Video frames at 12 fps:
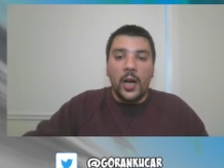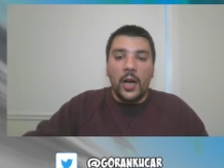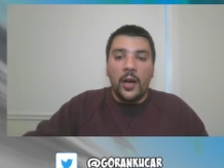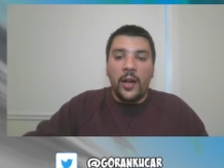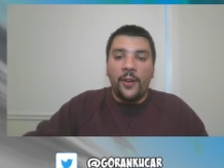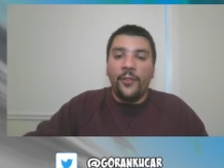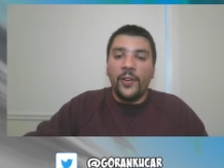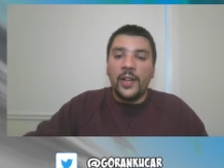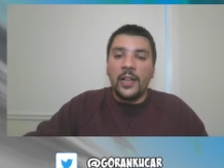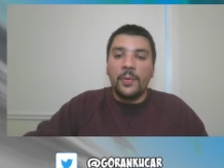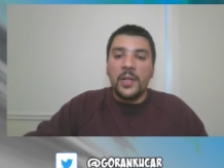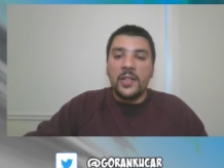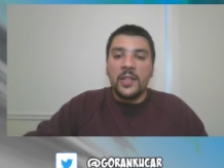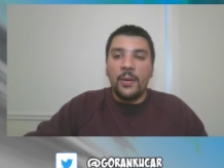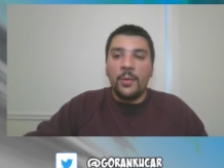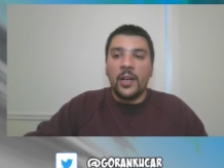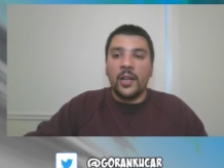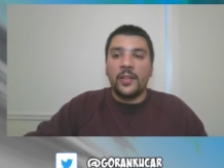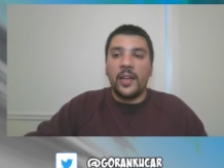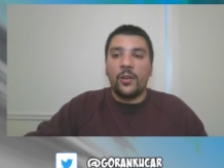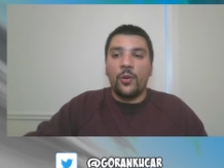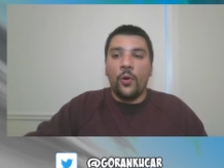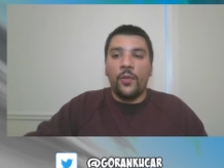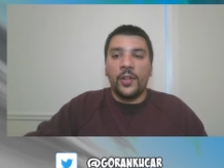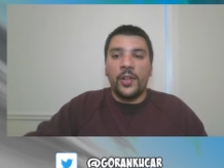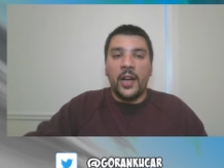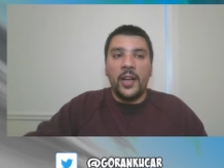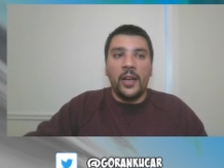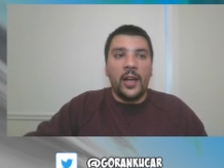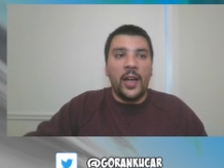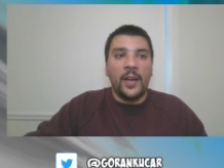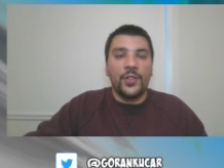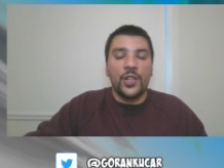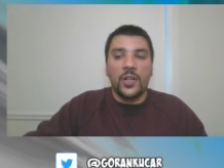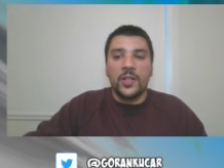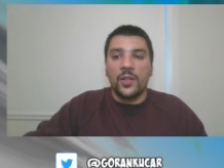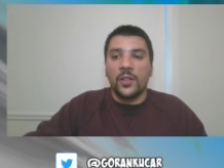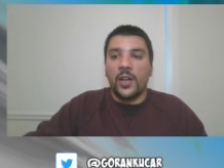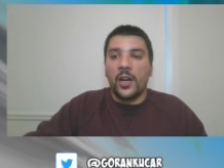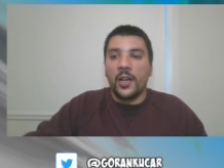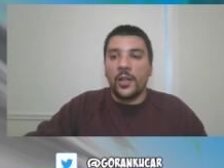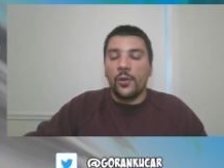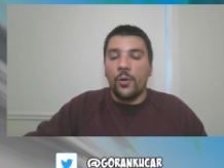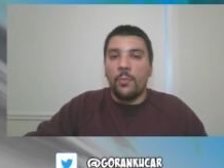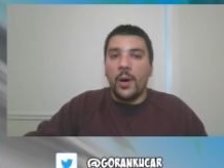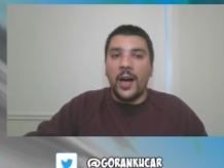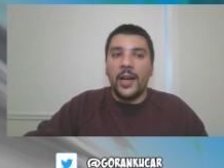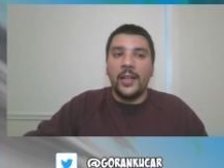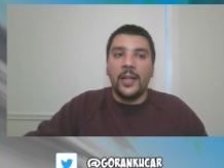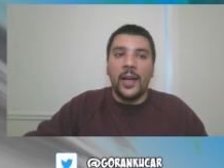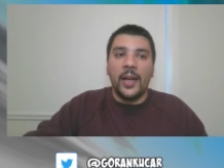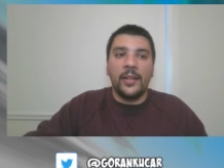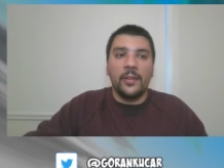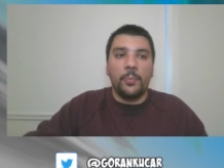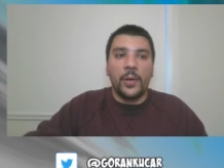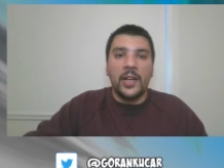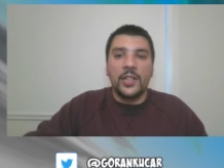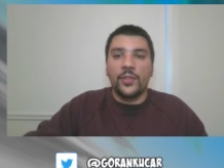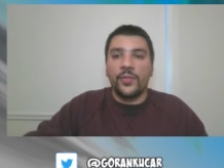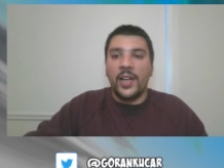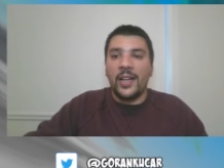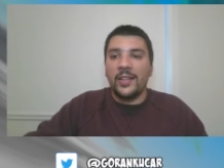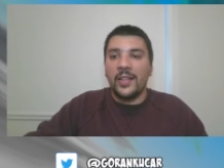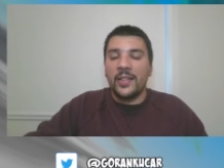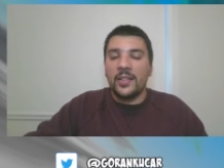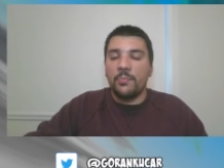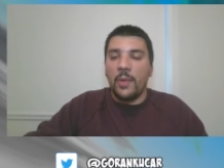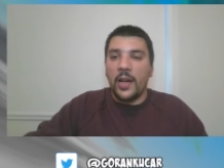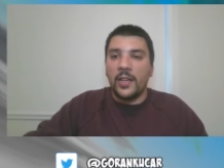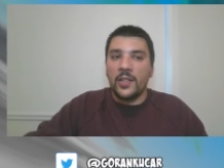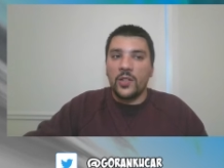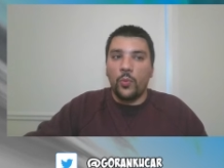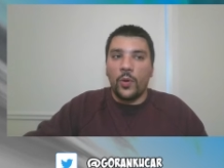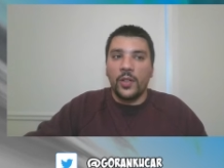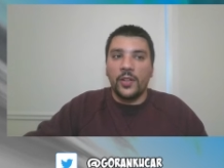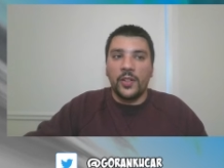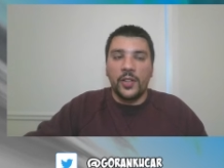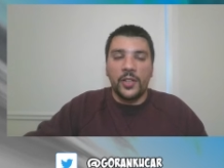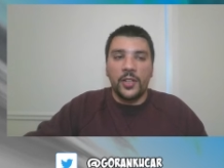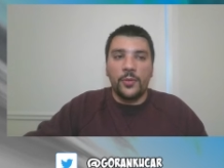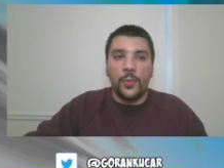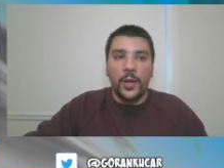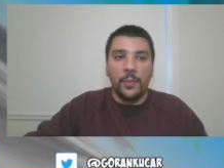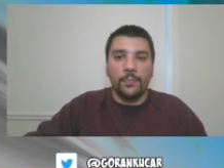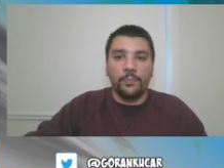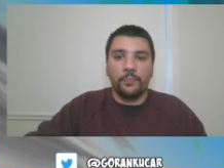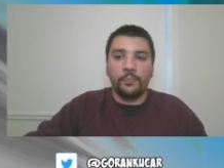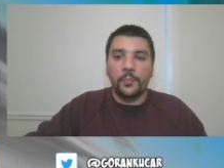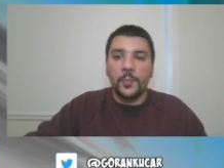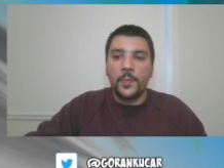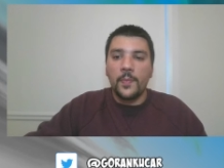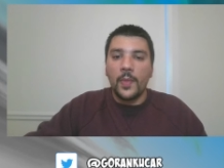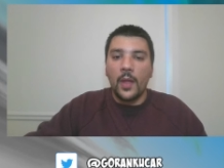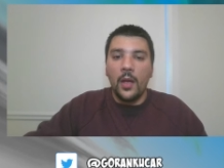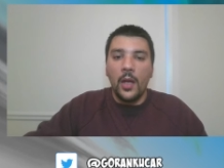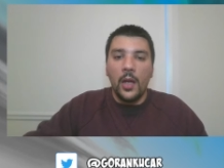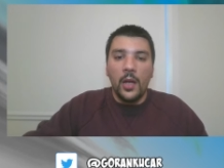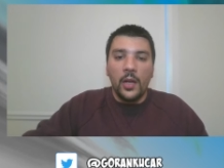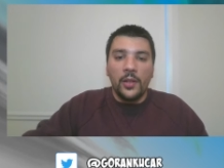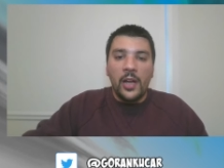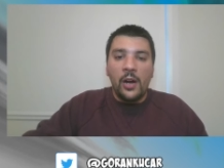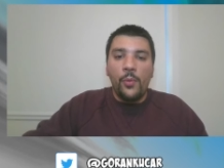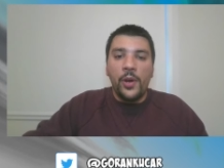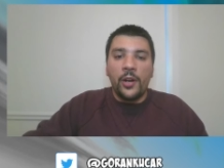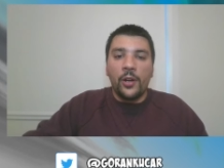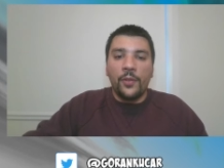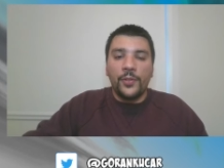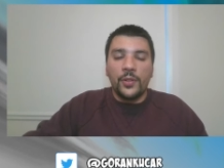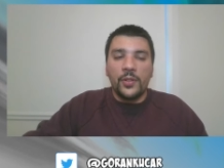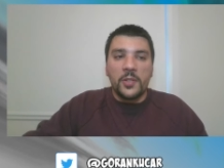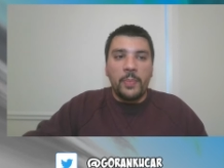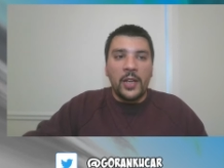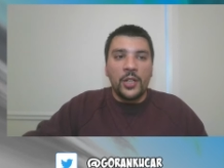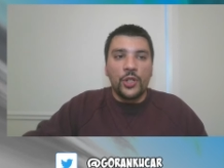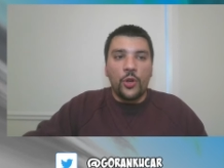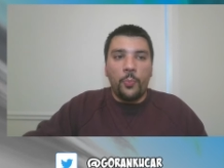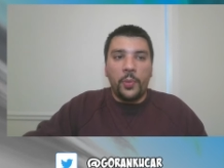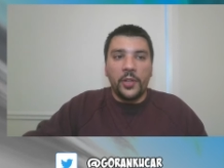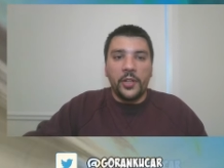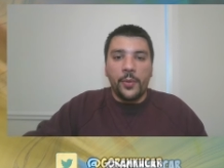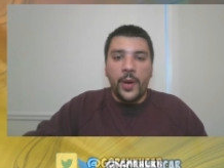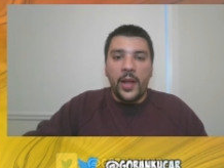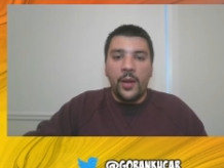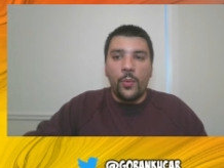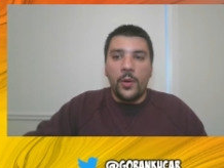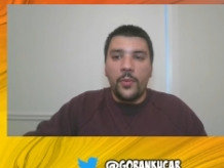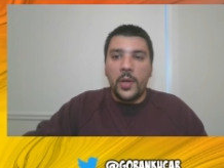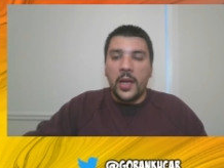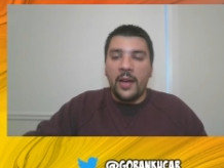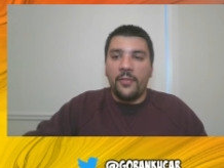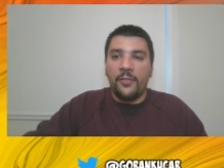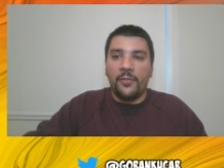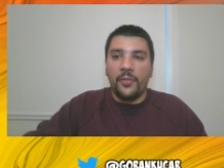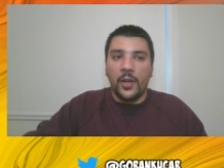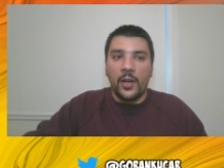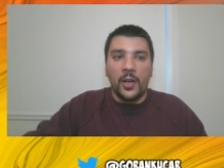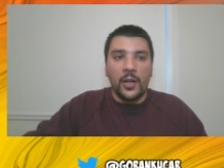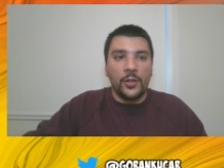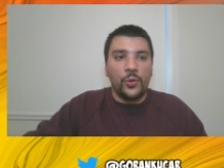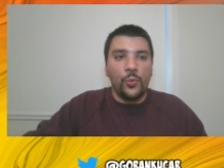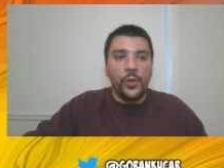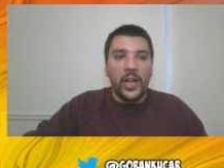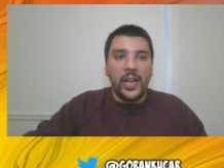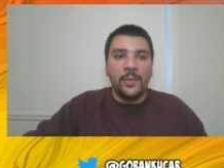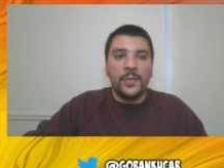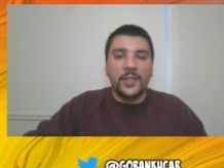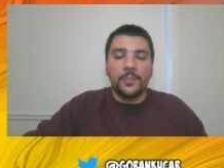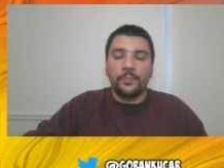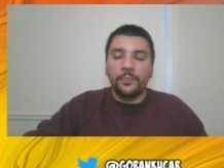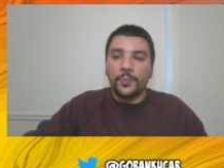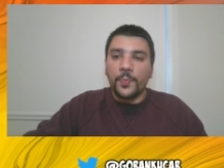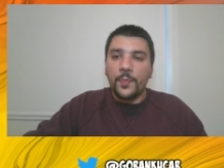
Uh, and for that reason, I'm gonna take over nine and a half shots on target combined, and the price of that is minus one thirty three. Now we are off to the Spanish Copa del Rey, where we have uh, two games.